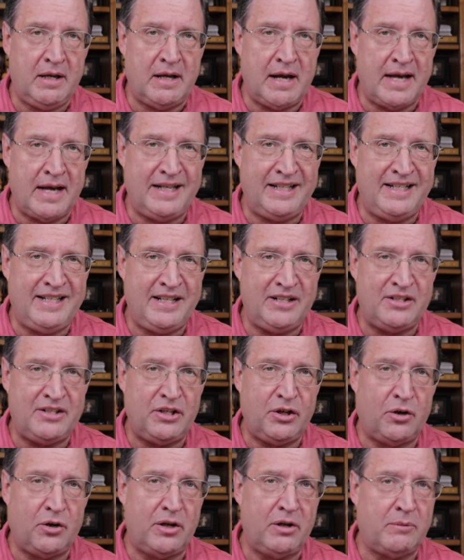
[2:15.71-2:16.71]
I had a
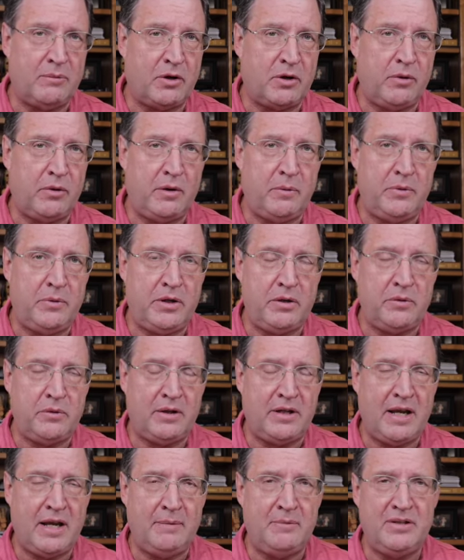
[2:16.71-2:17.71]
tendency early in my career, particularly when
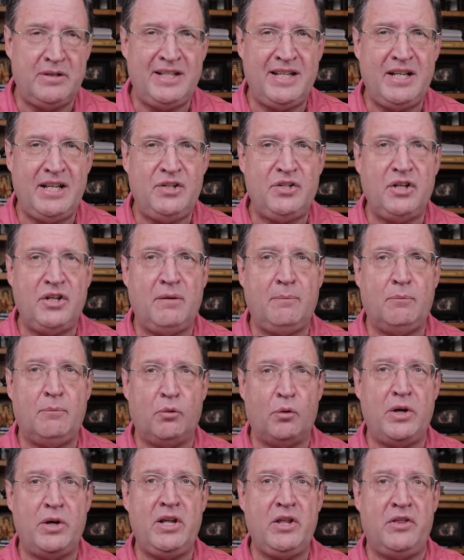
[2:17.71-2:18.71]
it came to teaching
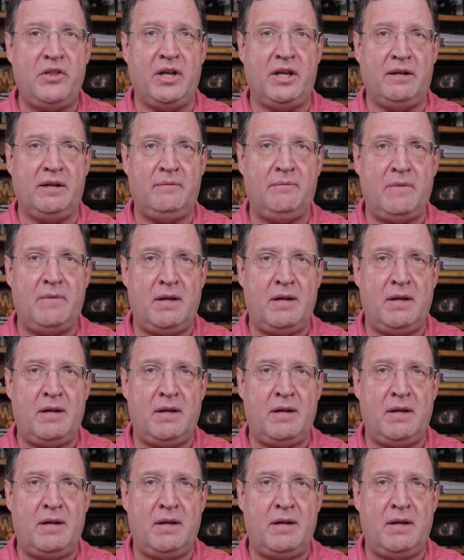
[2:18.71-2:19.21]
breathing,